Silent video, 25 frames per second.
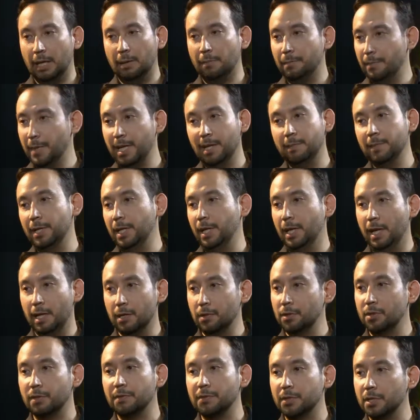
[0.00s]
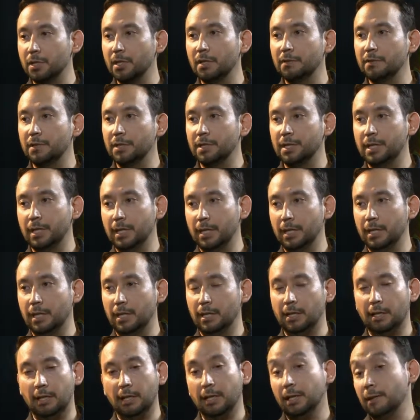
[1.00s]
many hundreds of servers
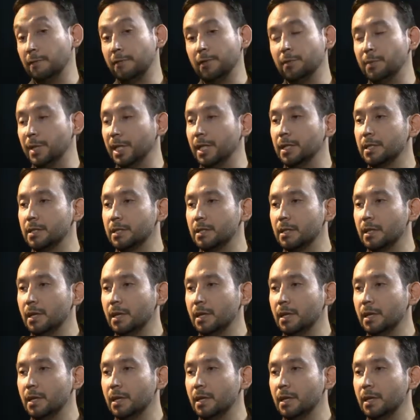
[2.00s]
in a few minutes.